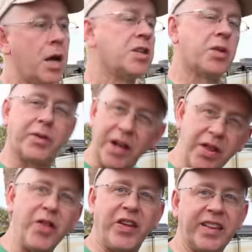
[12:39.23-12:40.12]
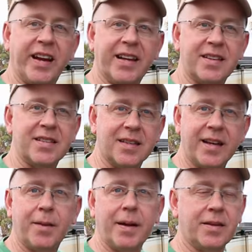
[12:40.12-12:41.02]
So another thing that I
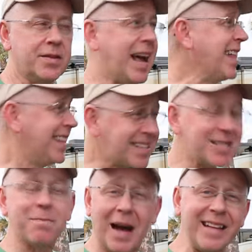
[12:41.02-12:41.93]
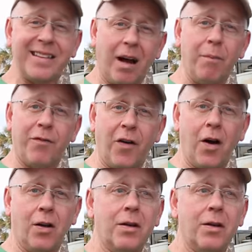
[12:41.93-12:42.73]
dislike about this, and this is my dumb fault.